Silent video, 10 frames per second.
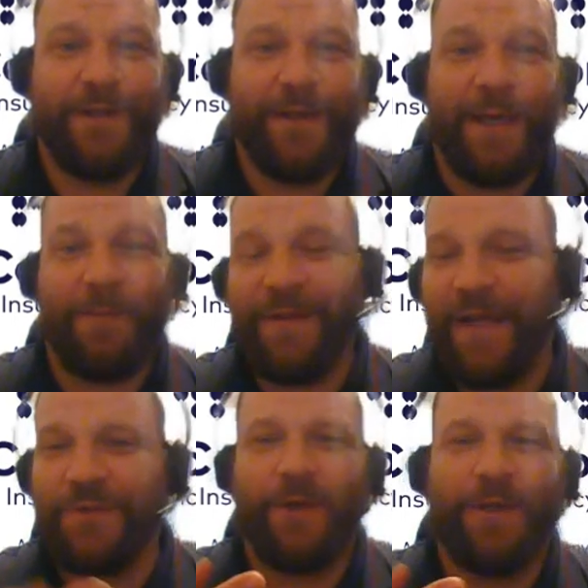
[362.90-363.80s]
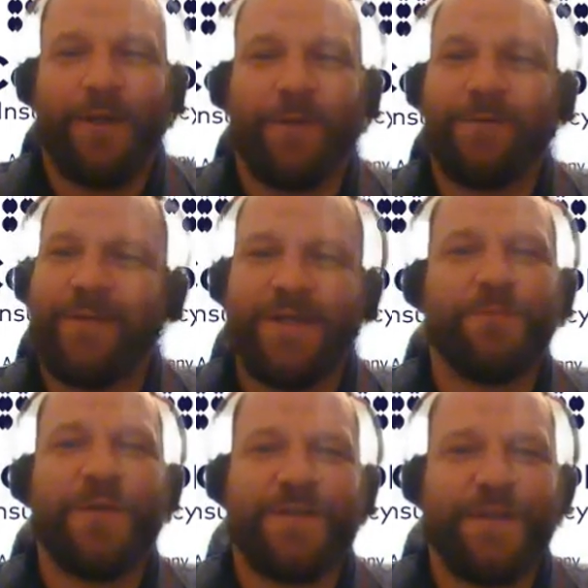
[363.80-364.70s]
And I mean, that's where, you know, as a
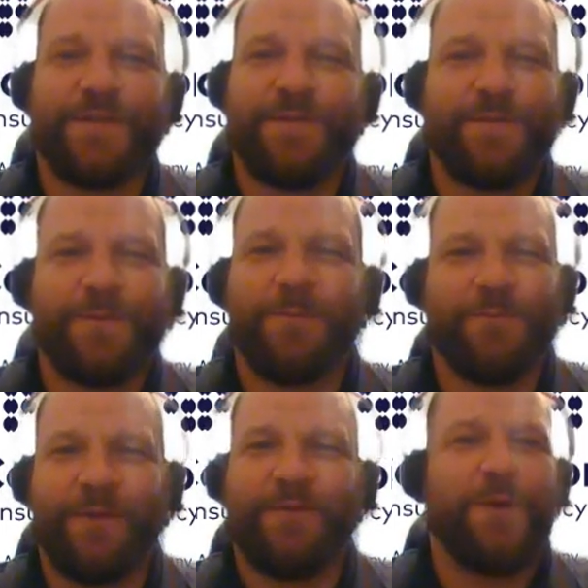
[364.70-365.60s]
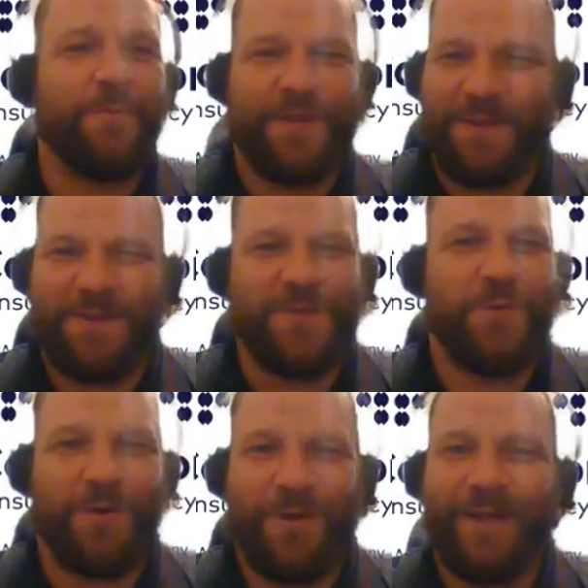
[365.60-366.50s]
business, they're a business as
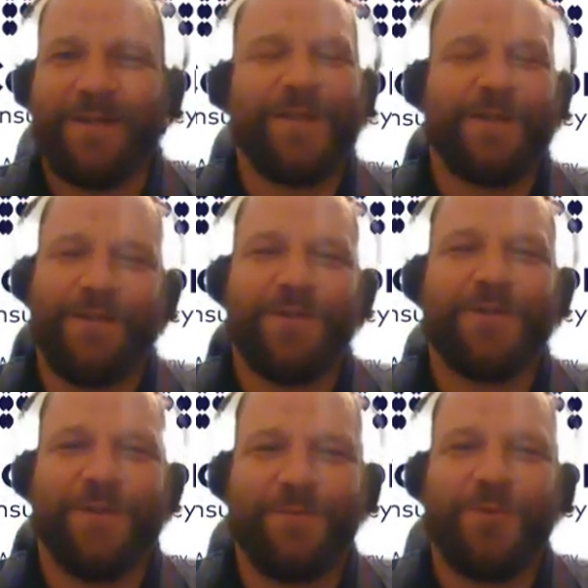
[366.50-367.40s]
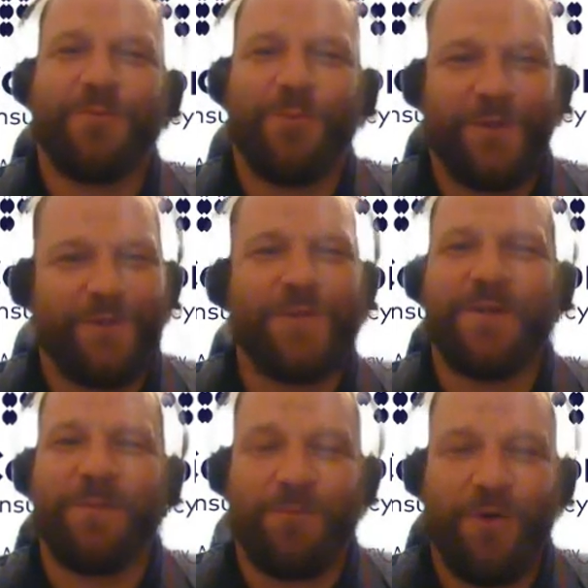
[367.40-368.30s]
well, right? It's like your, your whole point's always
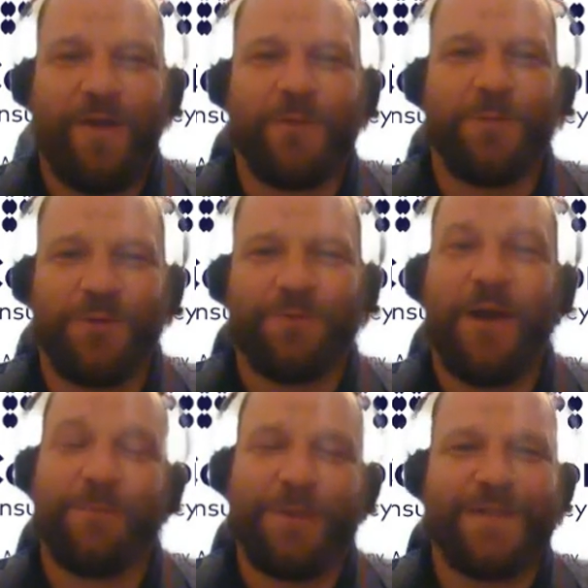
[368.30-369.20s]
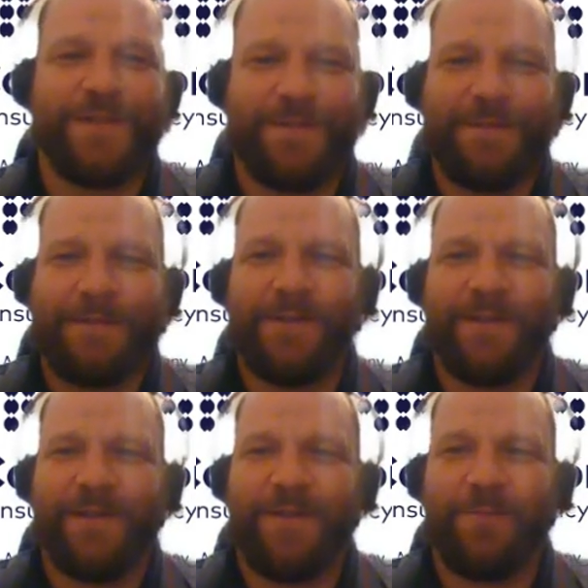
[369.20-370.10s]
to be profitable. The problem is, is
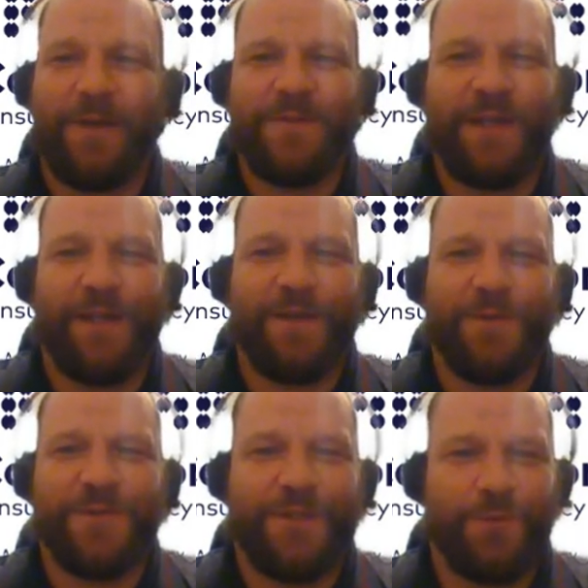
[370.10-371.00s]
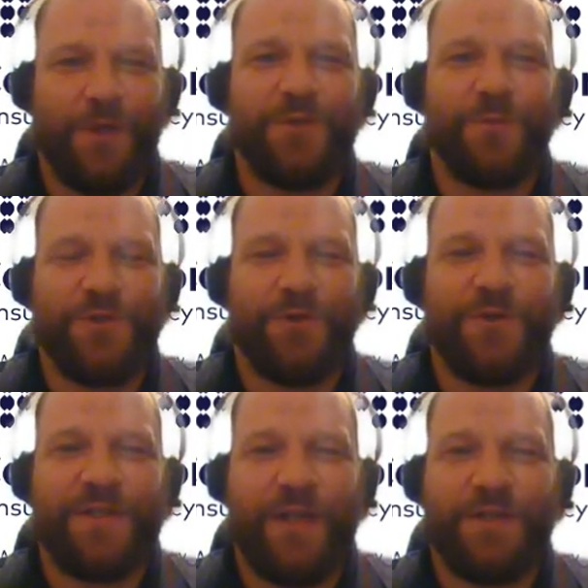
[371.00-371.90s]
sometimes they get into a situation with certain
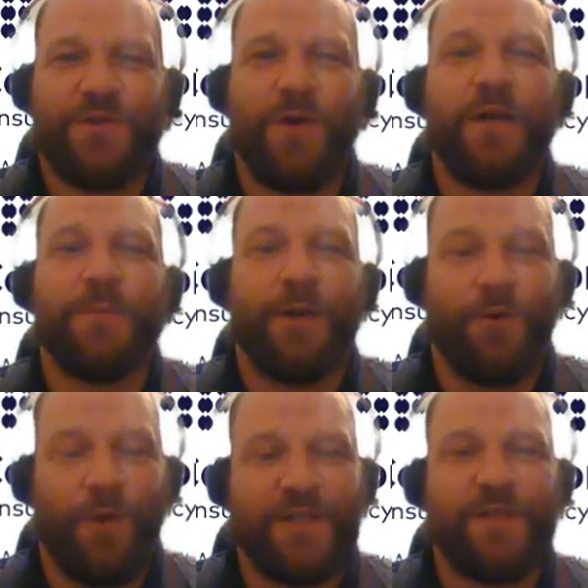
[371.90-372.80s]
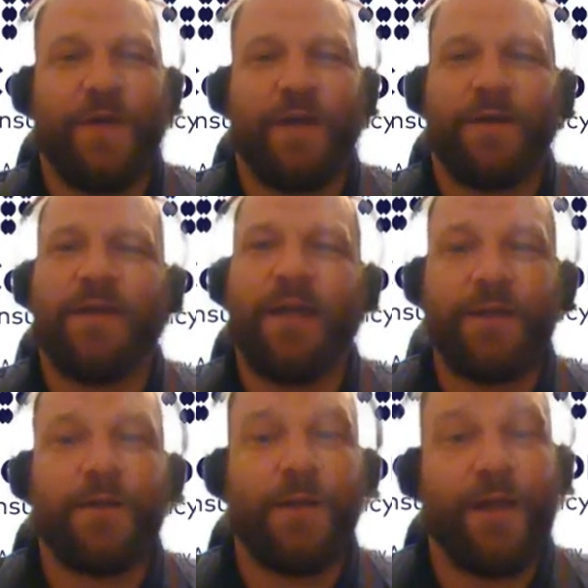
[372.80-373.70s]
states trying to be aggressive at
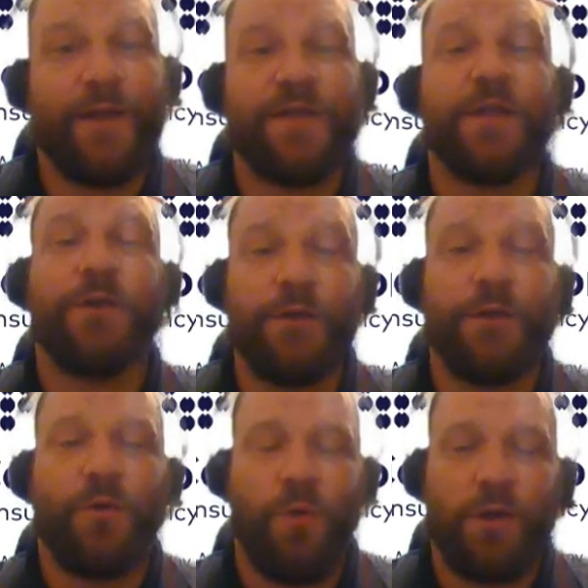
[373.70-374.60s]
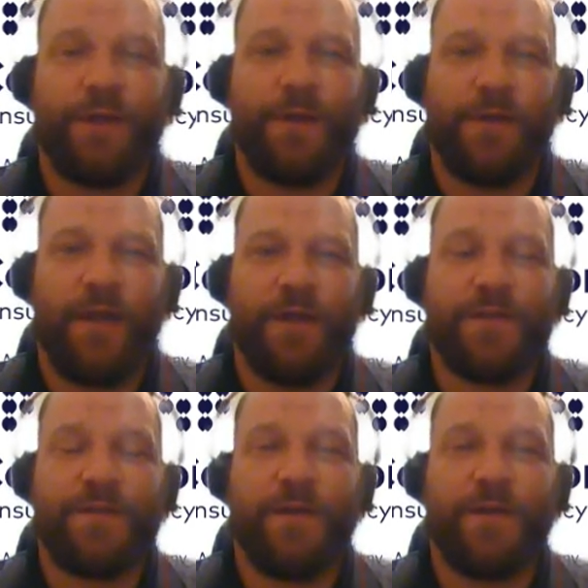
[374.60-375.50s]
getting clients and good quality clients.